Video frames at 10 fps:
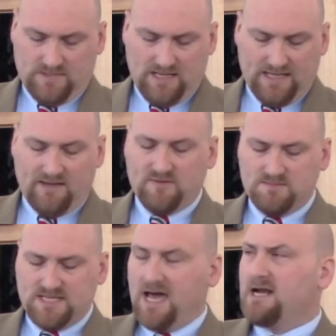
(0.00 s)
I gave
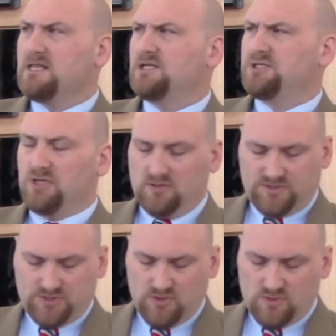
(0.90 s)
them data that showed
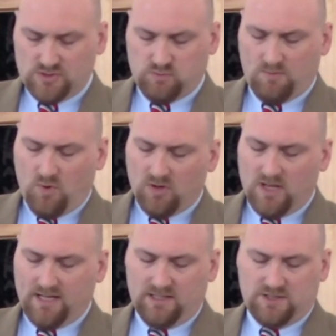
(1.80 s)
students were more
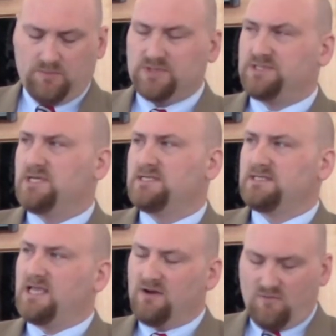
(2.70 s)
likely to
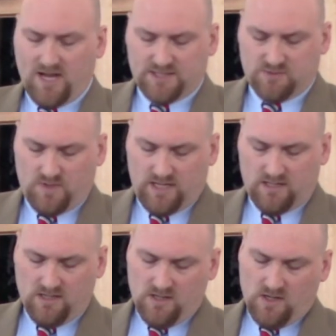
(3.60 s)
persist and
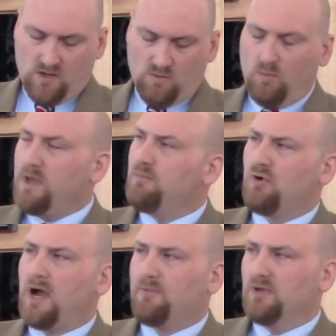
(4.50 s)
graduate when we
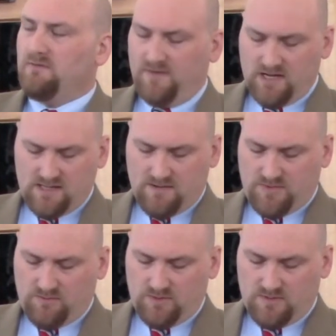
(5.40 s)
properly vetted
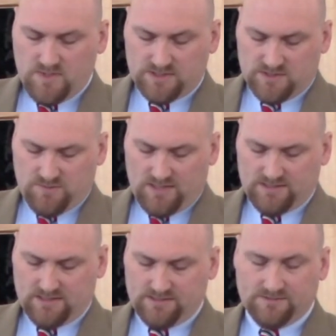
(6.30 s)
them through the admissions
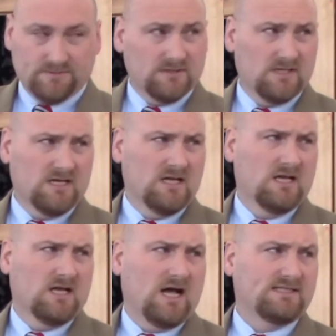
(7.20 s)
process.
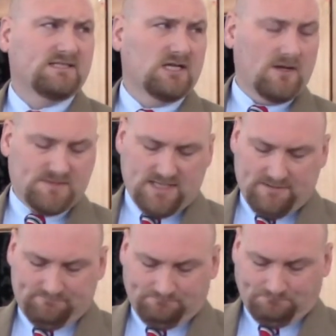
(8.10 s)
I stood up to
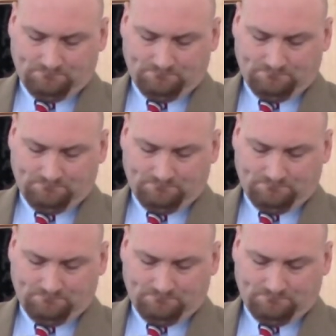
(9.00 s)
them.